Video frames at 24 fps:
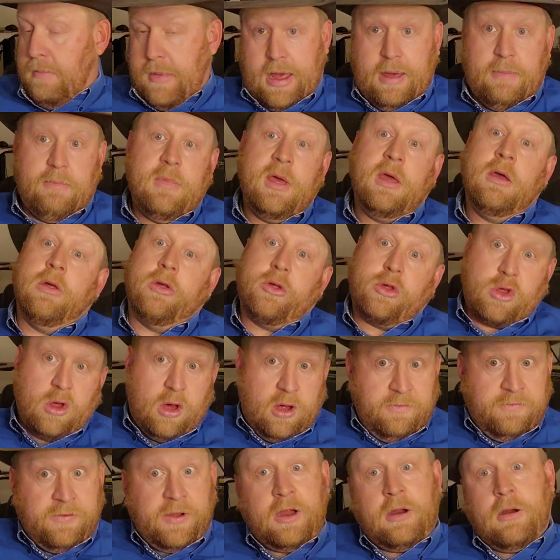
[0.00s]
Mills,
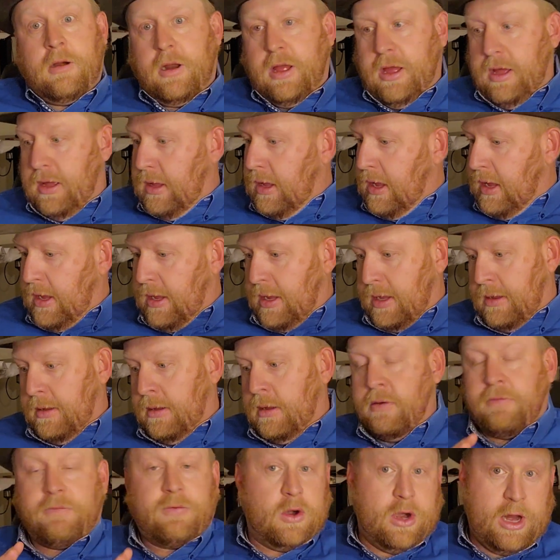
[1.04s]
Sean Flaherty,
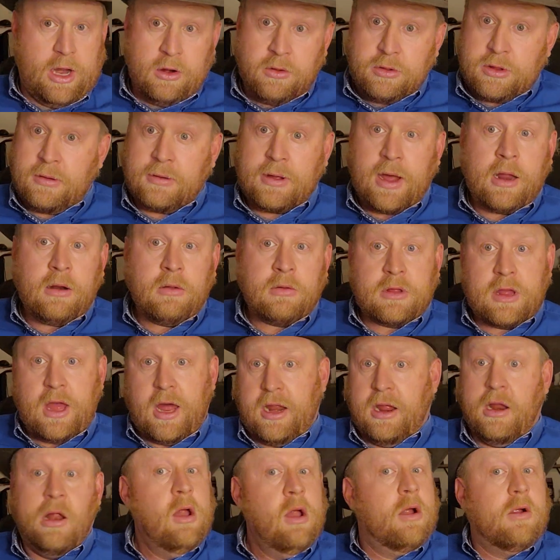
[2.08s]
Fernando Salgado's done it,
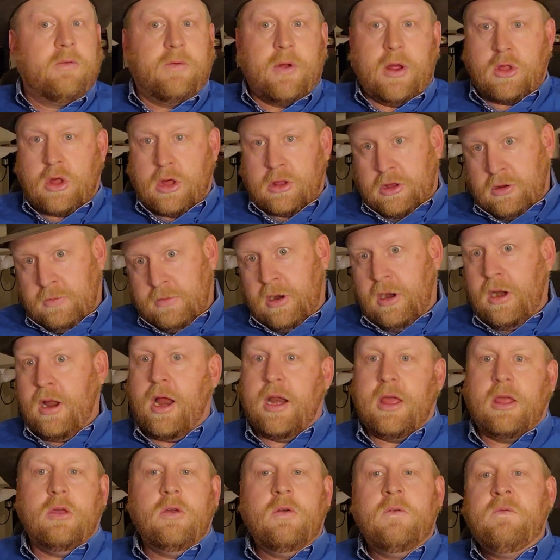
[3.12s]
Francesco
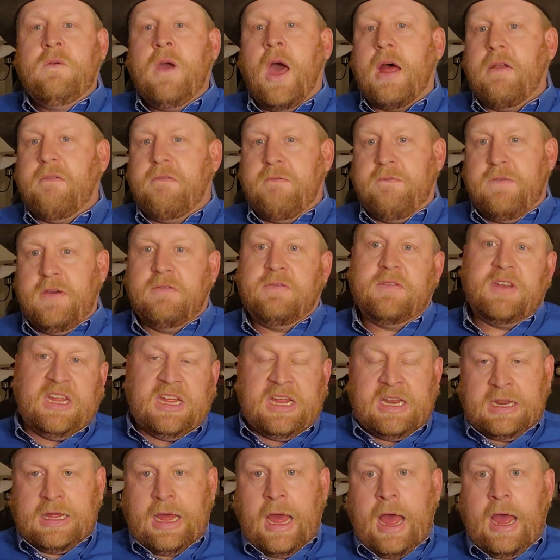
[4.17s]
Martinati. You've got
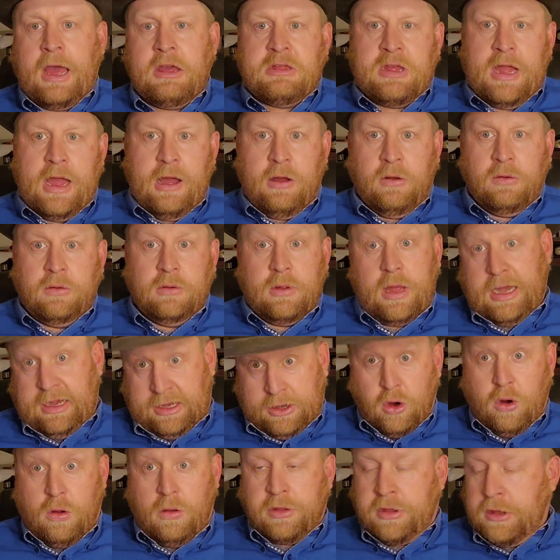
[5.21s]
15 guys now, and
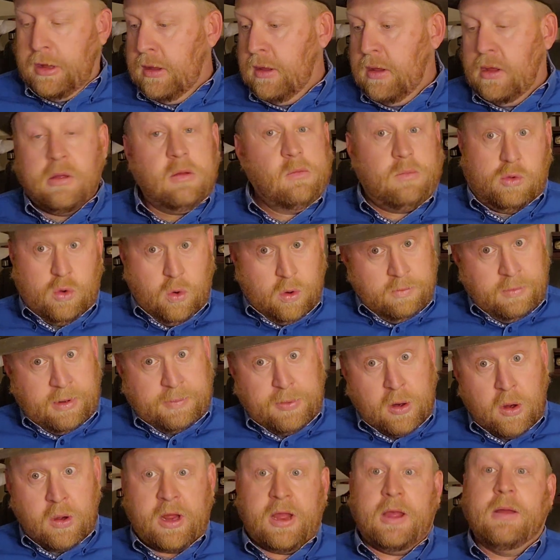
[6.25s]
girls, Jordan
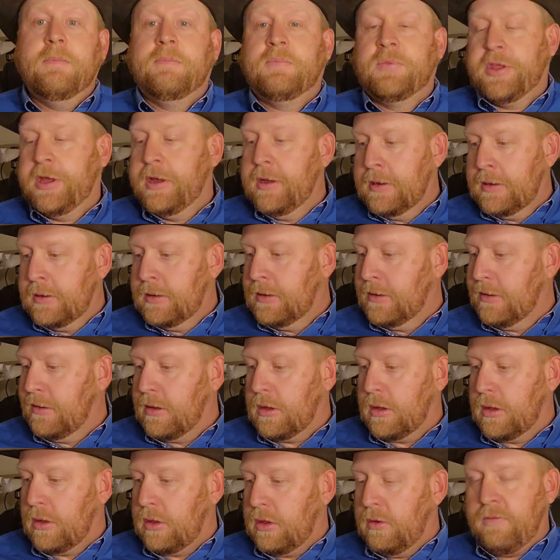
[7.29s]
McBurney.
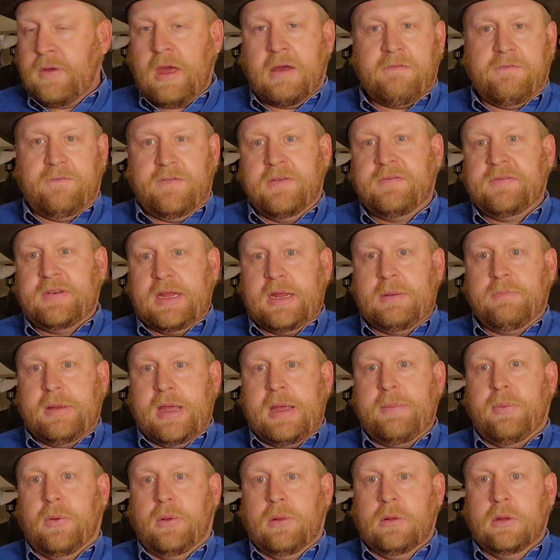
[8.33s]
You've got 15
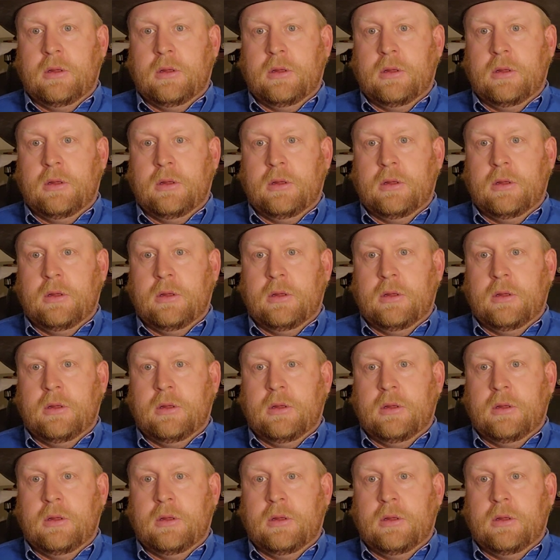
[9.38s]
people,